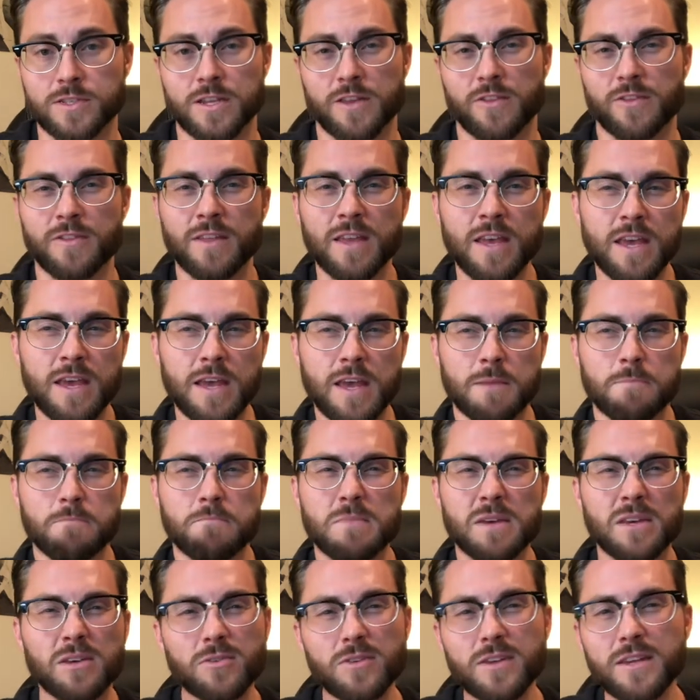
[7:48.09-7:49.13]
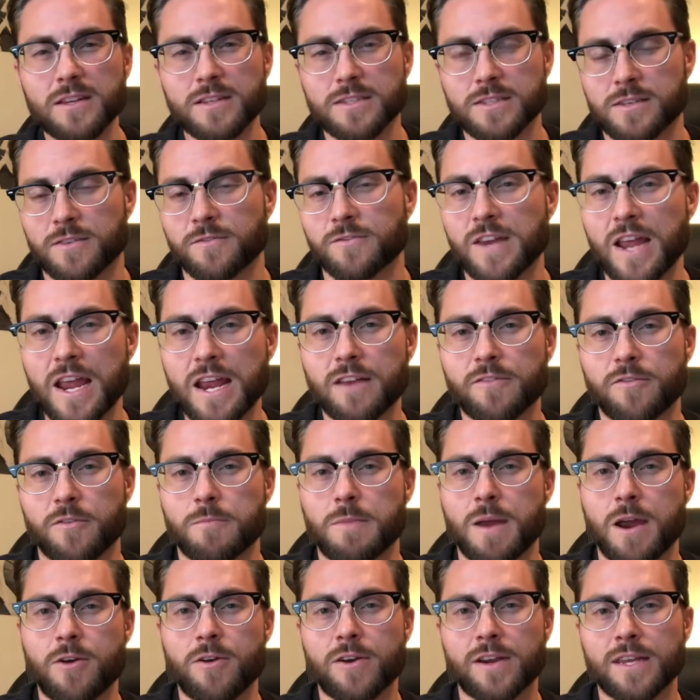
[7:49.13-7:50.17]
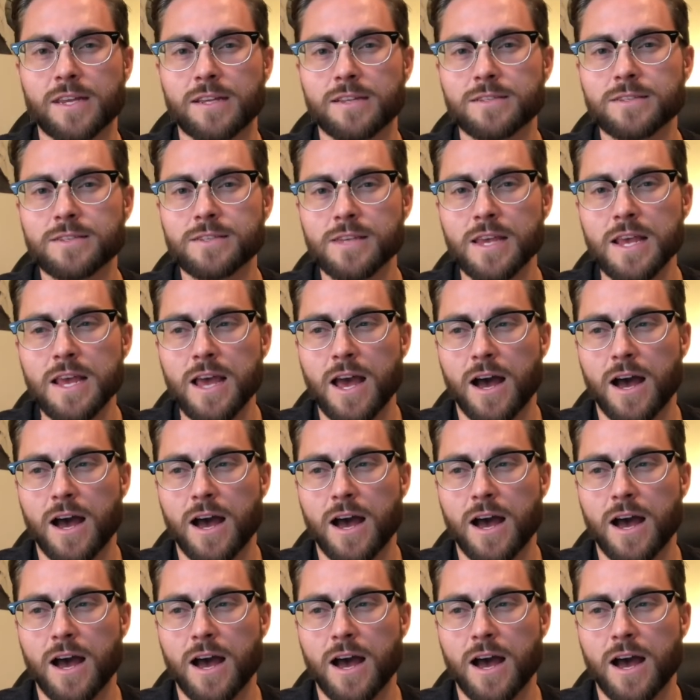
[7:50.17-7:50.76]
And millions of Native Americans,